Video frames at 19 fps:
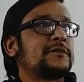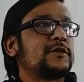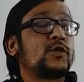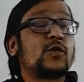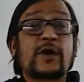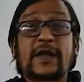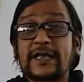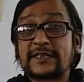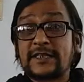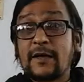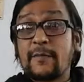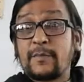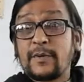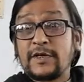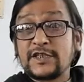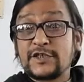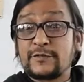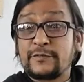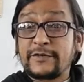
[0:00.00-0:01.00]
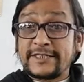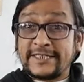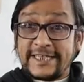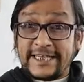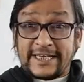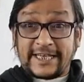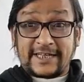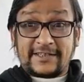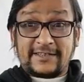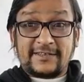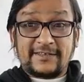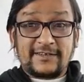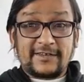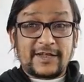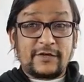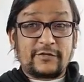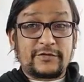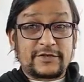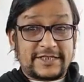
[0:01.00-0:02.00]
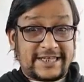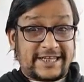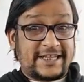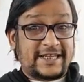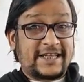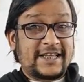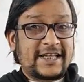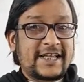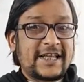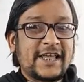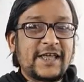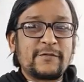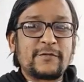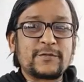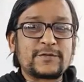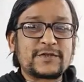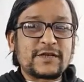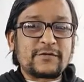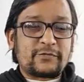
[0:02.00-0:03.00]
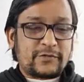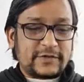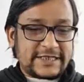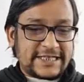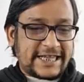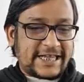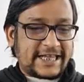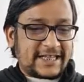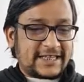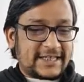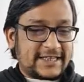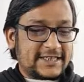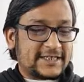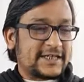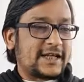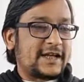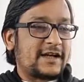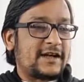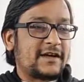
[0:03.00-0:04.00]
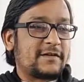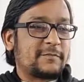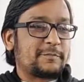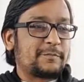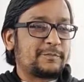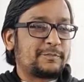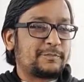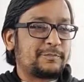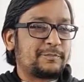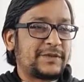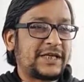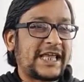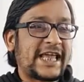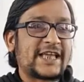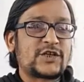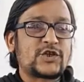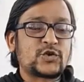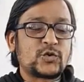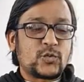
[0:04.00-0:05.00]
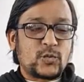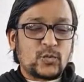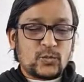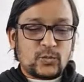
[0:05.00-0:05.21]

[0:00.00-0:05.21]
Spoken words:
good example is physic. Okay, physic, if you say physic, that is physic.